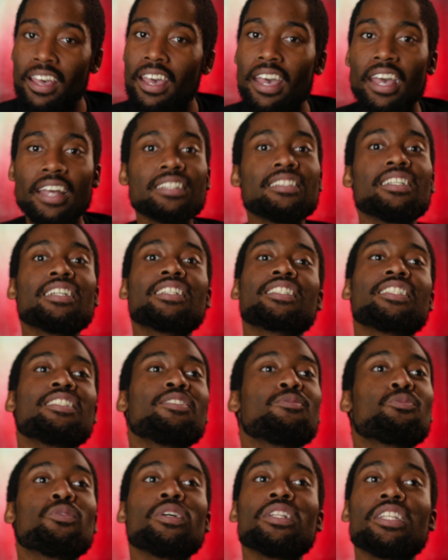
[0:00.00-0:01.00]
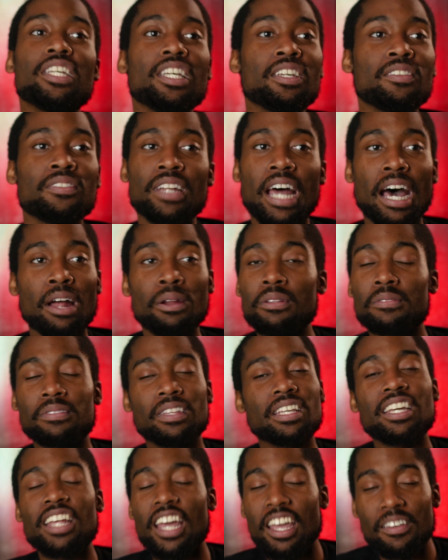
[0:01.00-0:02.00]
It doesn't really even, I don't even
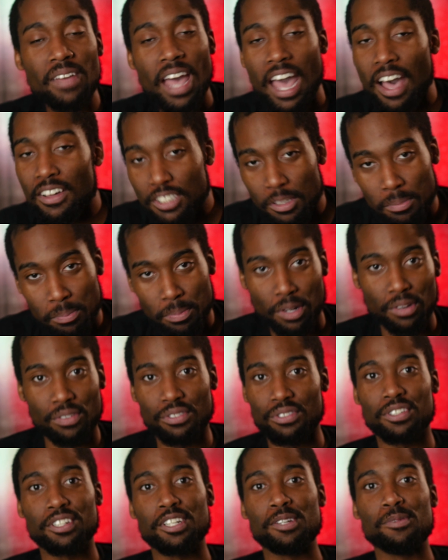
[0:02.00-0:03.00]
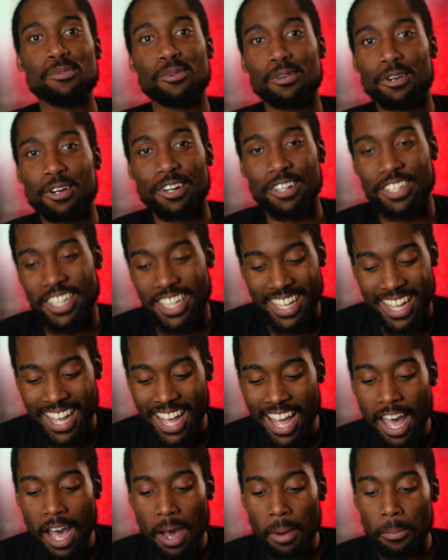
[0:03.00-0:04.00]
think it even has a buffer anymore on it.
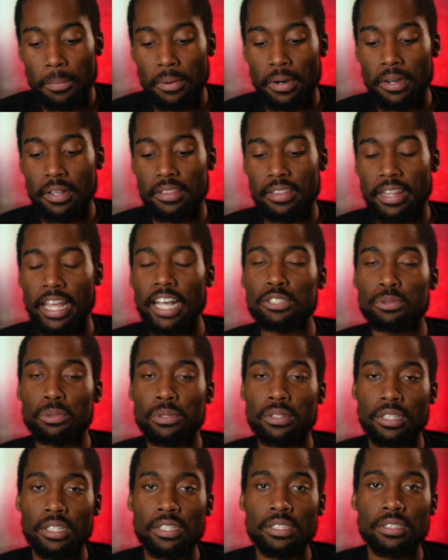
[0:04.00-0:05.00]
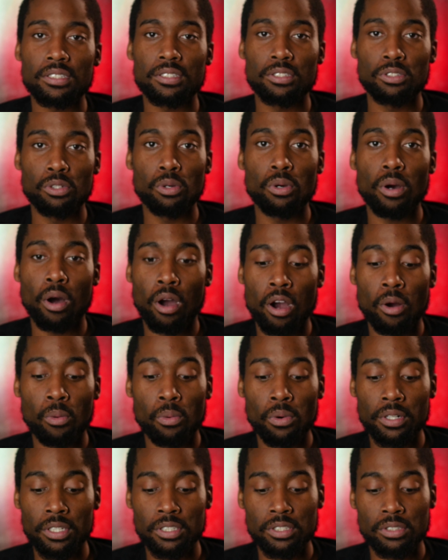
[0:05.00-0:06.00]
But that's what this new
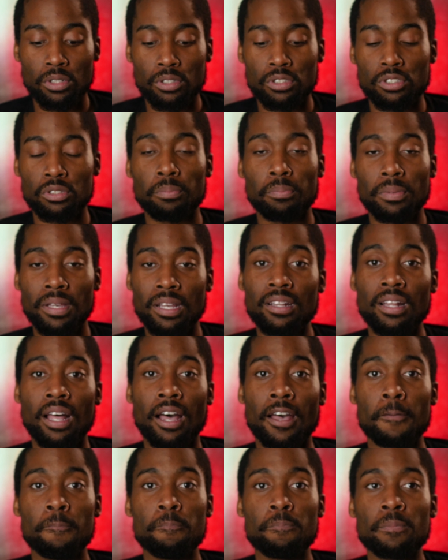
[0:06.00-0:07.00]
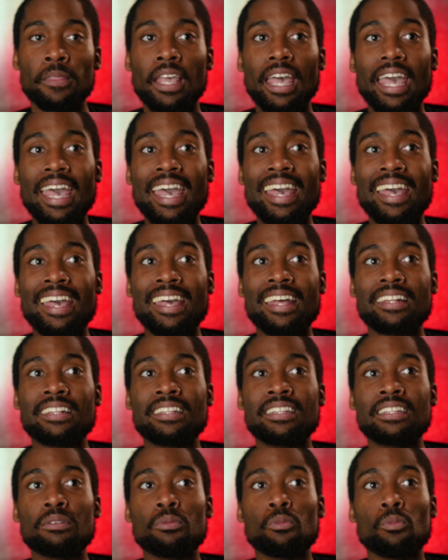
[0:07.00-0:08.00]
R1 is going to be like.
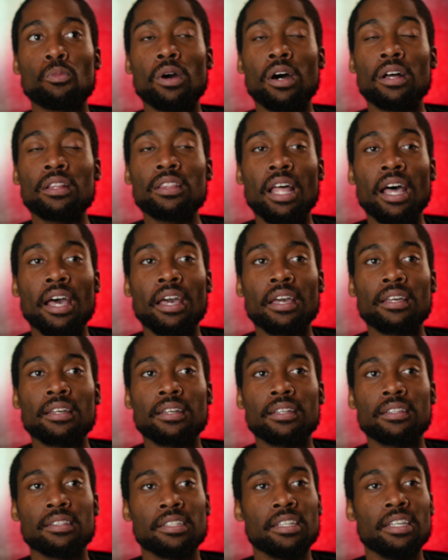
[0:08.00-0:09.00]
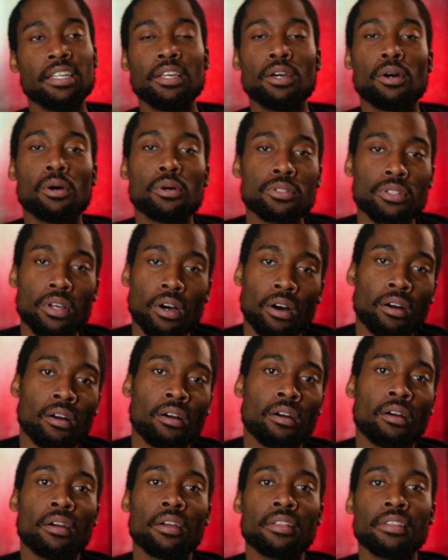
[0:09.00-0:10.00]
And unlike the
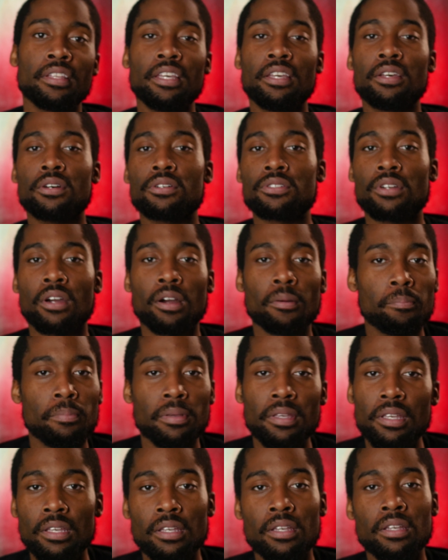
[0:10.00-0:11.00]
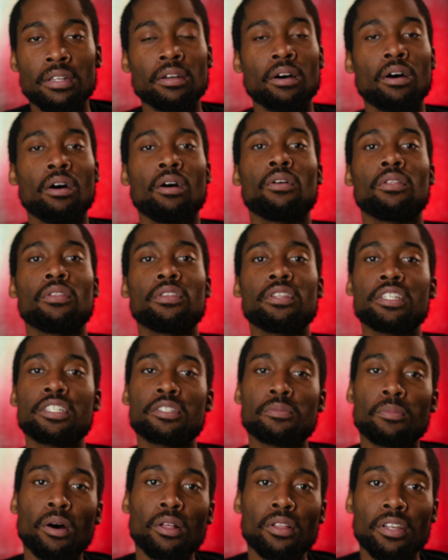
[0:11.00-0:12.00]
Eos-R and the Eos-RP and all of these
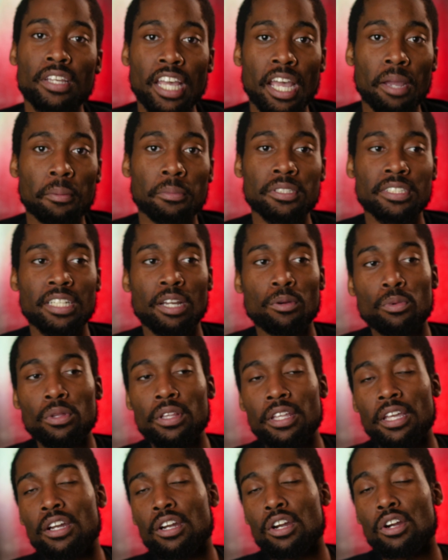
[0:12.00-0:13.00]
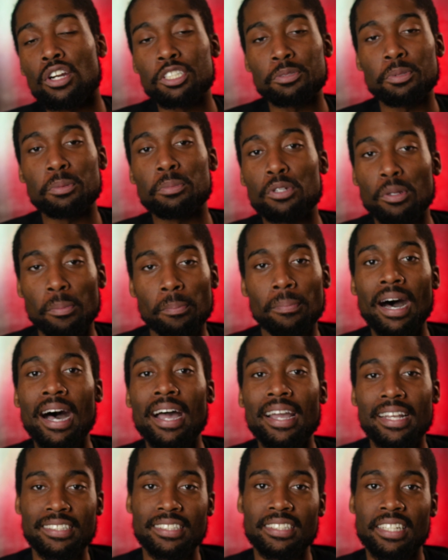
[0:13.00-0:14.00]
smaller cameras that really encourage people to buy
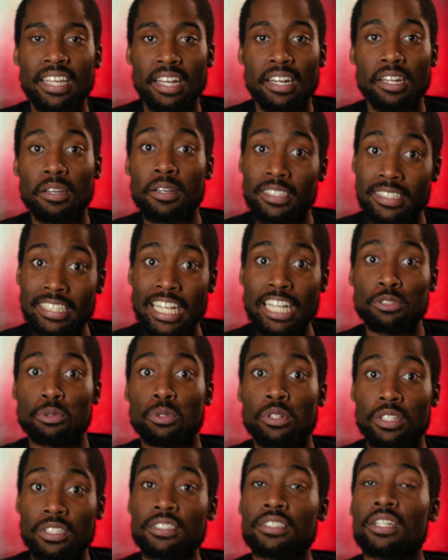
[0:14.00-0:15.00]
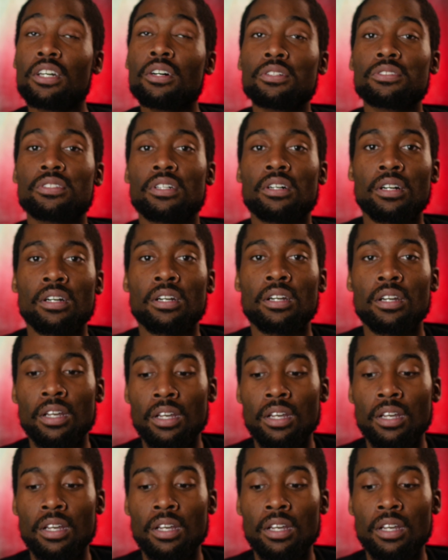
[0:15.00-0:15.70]
into Canon because that's what the sales are,